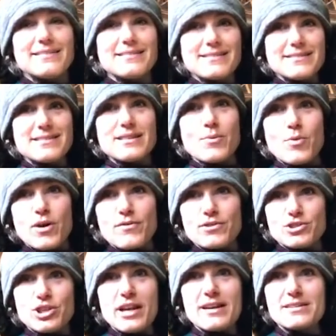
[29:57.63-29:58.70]
somewhat of a
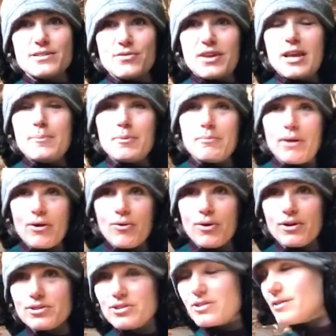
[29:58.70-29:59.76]
chance of keeping my horse.